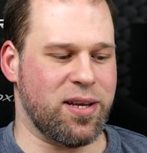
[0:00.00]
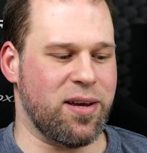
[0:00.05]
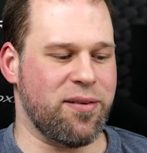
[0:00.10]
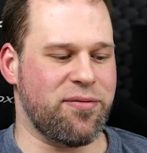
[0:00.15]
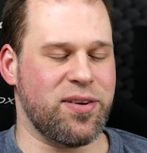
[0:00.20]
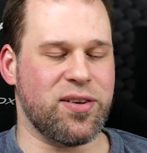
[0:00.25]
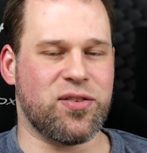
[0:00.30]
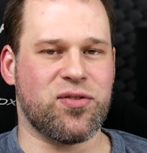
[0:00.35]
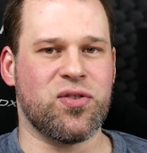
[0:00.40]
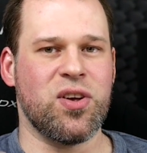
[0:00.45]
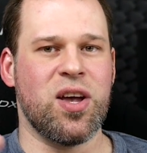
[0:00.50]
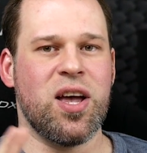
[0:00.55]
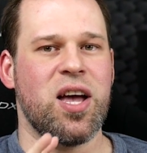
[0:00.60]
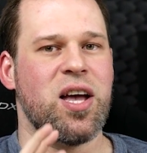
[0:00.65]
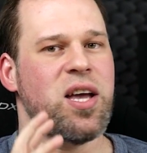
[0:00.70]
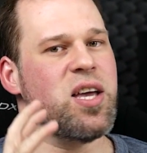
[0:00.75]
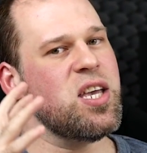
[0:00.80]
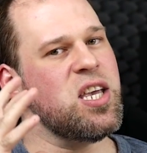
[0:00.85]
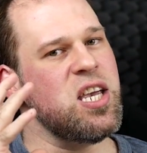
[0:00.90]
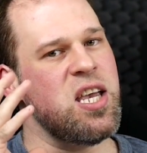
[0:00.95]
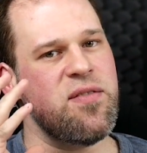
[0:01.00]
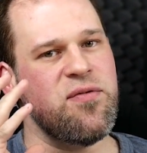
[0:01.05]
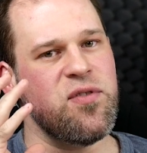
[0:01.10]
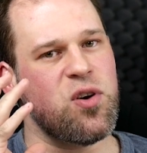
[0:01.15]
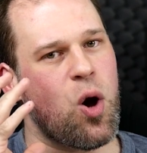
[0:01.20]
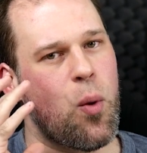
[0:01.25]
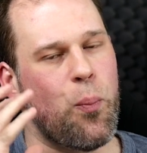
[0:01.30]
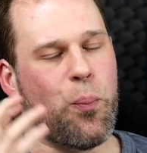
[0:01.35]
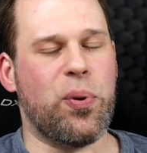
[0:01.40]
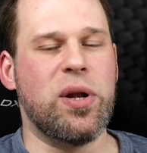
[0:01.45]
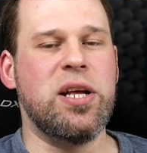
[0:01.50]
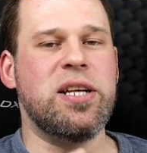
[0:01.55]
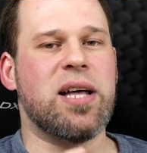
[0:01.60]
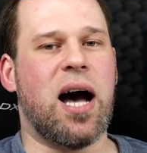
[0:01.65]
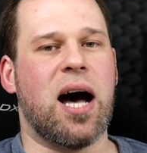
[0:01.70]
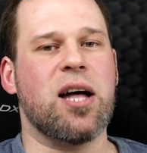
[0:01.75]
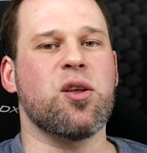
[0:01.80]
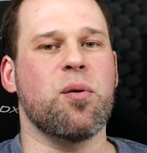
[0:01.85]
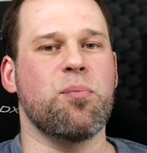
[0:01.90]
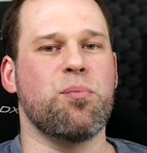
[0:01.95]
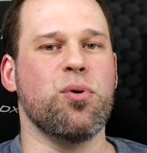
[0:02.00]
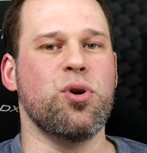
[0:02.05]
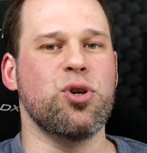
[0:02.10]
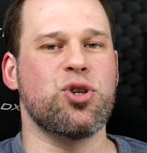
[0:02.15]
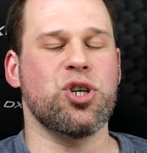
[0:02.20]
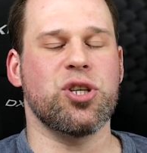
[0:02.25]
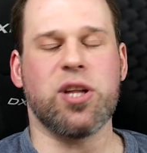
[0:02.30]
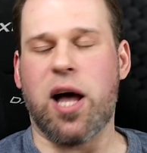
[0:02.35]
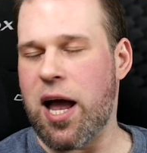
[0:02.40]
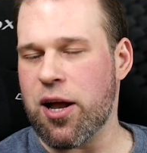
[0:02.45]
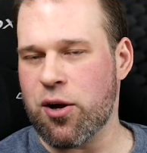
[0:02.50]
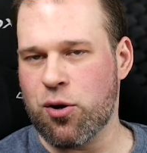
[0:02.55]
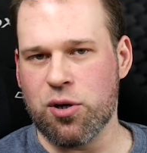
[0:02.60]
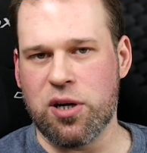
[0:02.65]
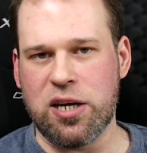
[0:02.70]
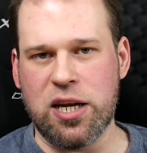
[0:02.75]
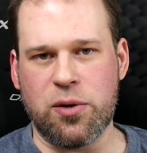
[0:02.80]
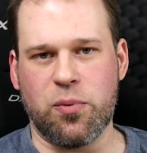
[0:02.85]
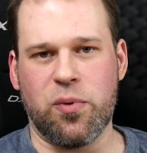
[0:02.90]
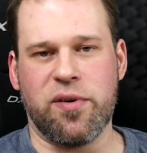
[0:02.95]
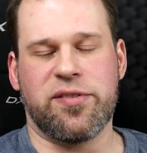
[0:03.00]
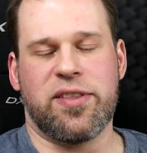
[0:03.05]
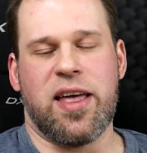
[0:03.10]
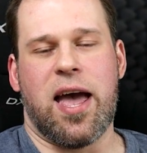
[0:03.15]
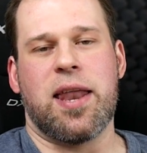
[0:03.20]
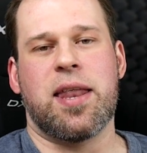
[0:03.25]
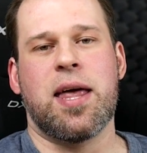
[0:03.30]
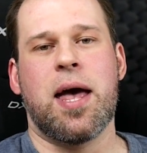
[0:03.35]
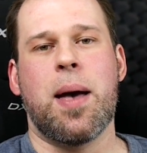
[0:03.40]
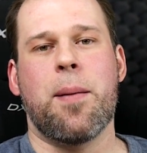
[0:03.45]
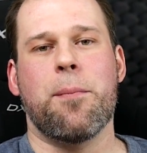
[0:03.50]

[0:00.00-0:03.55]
If it's even complete utter bullshit, I could live with that.